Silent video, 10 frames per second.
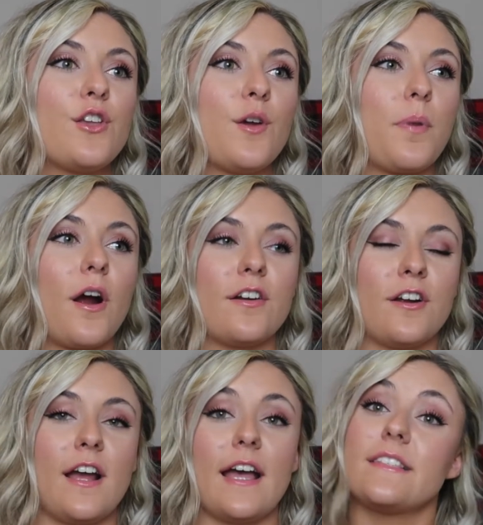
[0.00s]
your
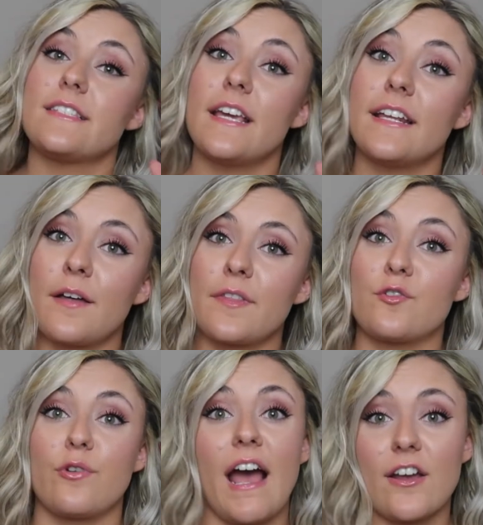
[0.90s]
partner has taken out the
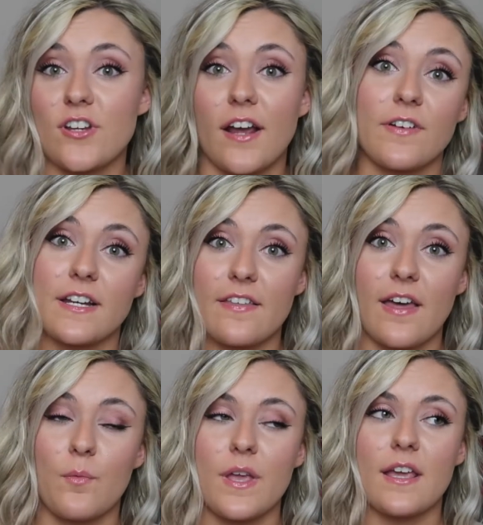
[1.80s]
trash every day
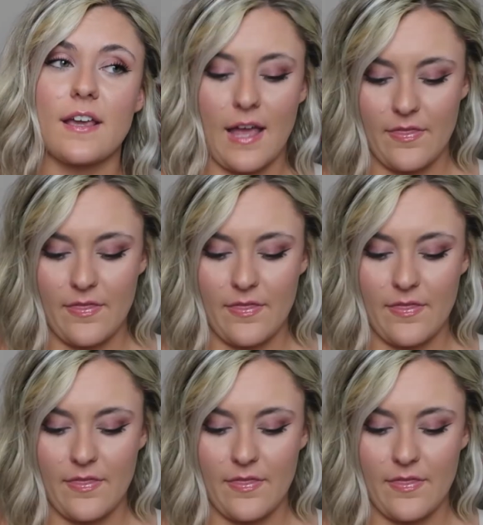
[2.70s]
that week,